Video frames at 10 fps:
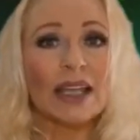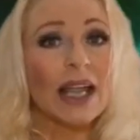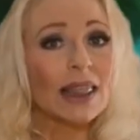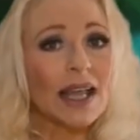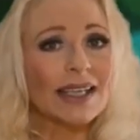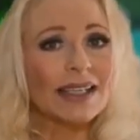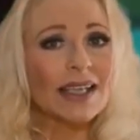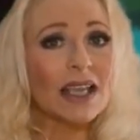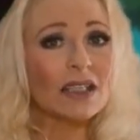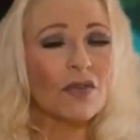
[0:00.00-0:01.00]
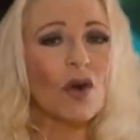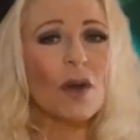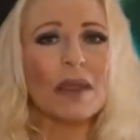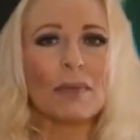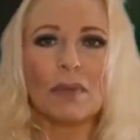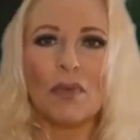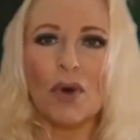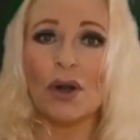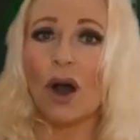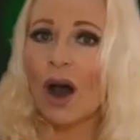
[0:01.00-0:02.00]
Lucky days for people
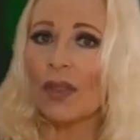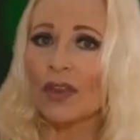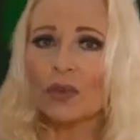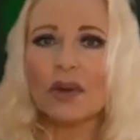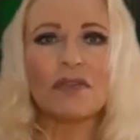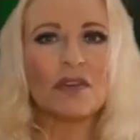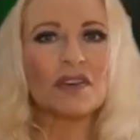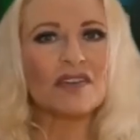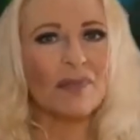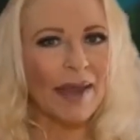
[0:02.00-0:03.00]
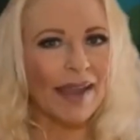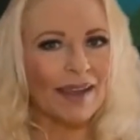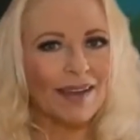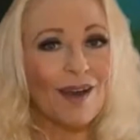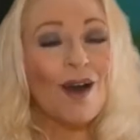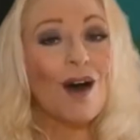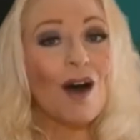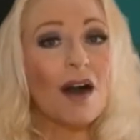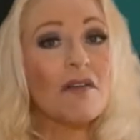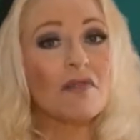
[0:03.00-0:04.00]
born on the 21st of May
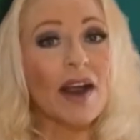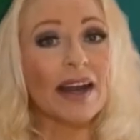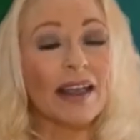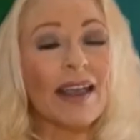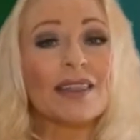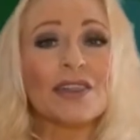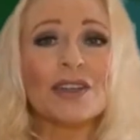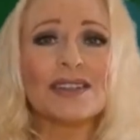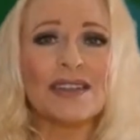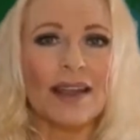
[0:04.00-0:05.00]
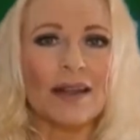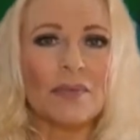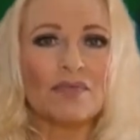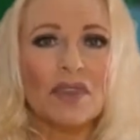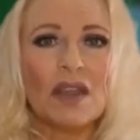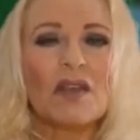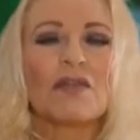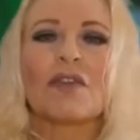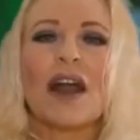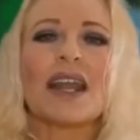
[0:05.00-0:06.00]
are Friday and Thursday.
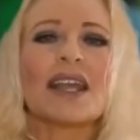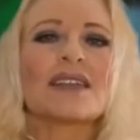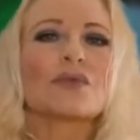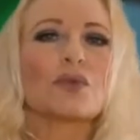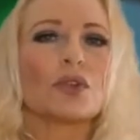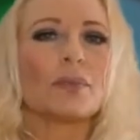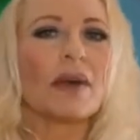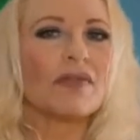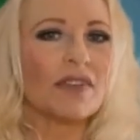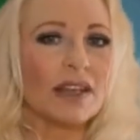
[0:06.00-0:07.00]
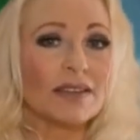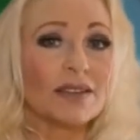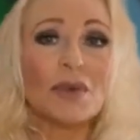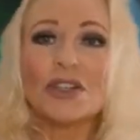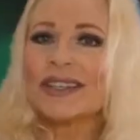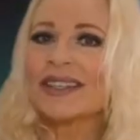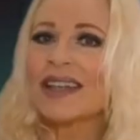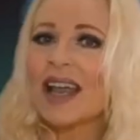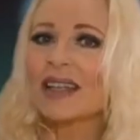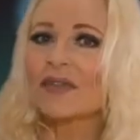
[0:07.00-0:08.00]
Friday is ruled by Venus, which
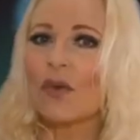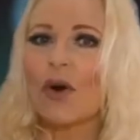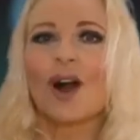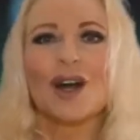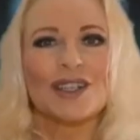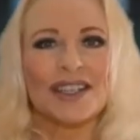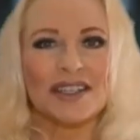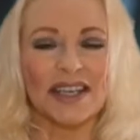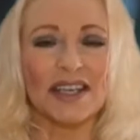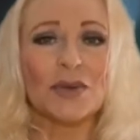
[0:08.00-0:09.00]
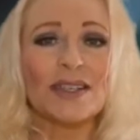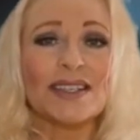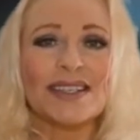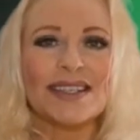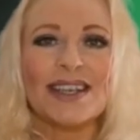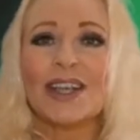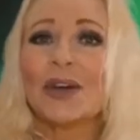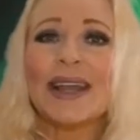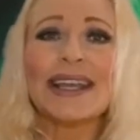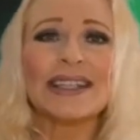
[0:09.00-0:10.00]
stands for artistic interests,
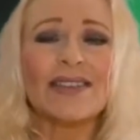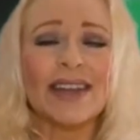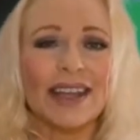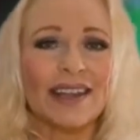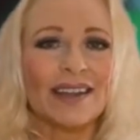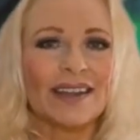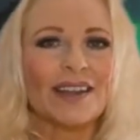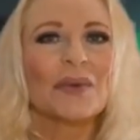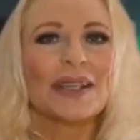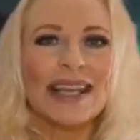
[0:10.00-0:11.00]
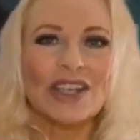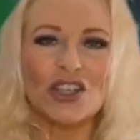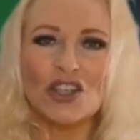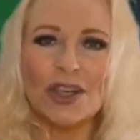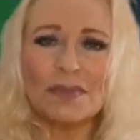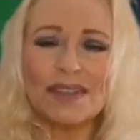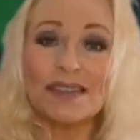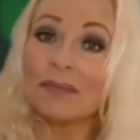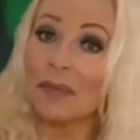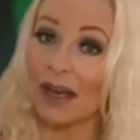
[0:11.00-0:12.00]
creativity, relationships,
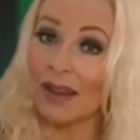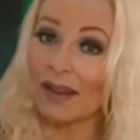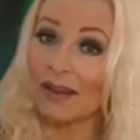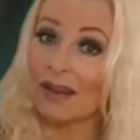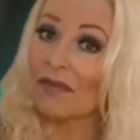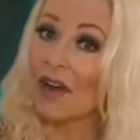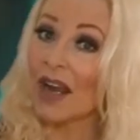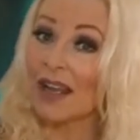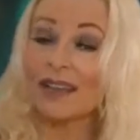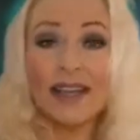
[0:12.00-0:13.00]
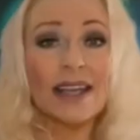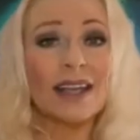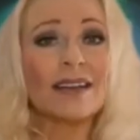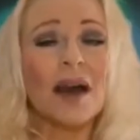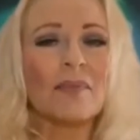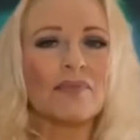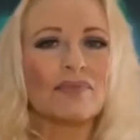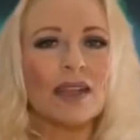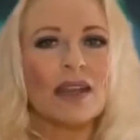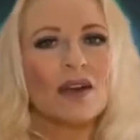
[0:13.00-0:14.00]
money, finance, and income,
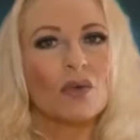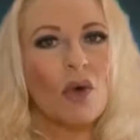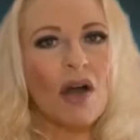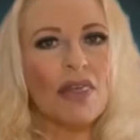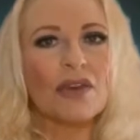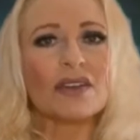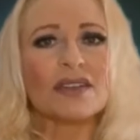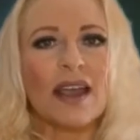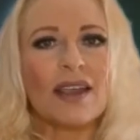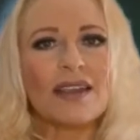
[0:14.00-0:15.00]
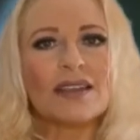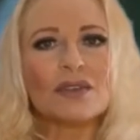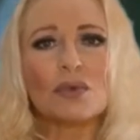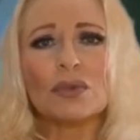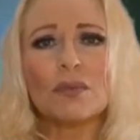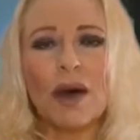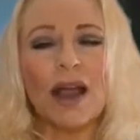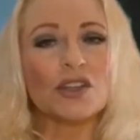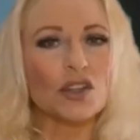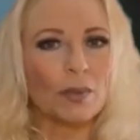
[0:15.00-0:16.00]
while Thursday is ruled
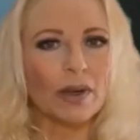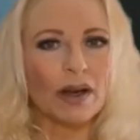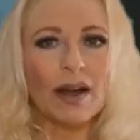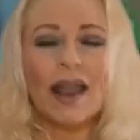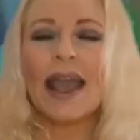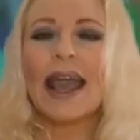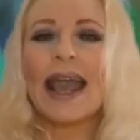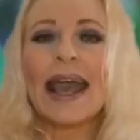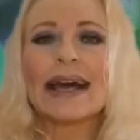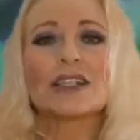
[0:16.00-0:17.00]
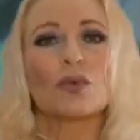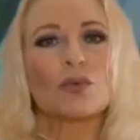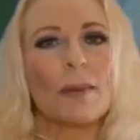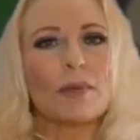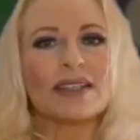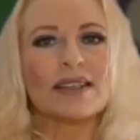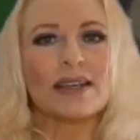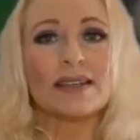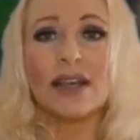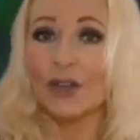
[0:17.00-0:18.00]
by Jupiter and
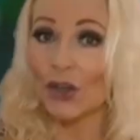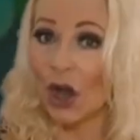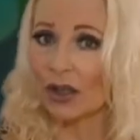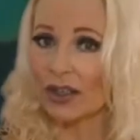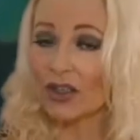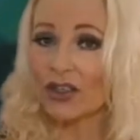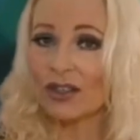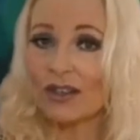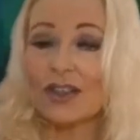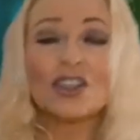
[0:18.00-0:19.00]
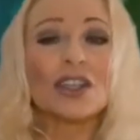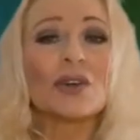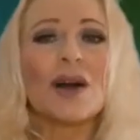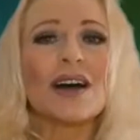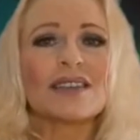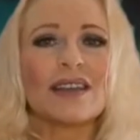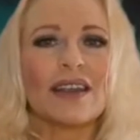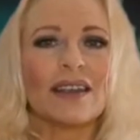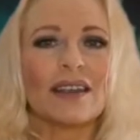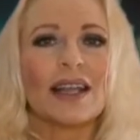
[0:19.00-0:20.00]
represents knowledge,
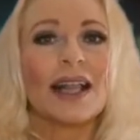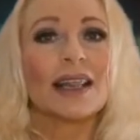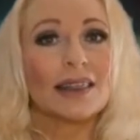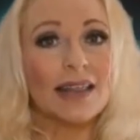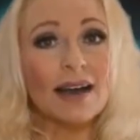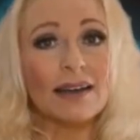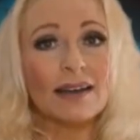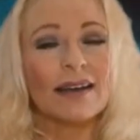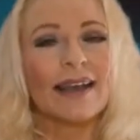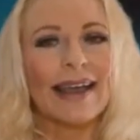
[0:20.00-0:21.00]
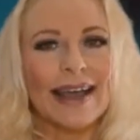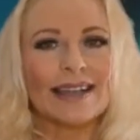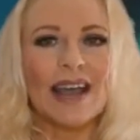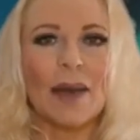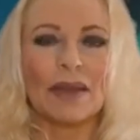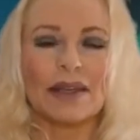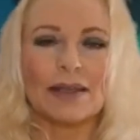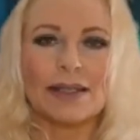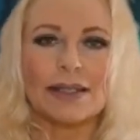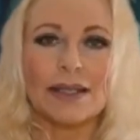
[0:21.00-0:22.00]
generosity, luck, and
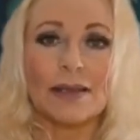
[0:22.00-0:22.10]
happiness.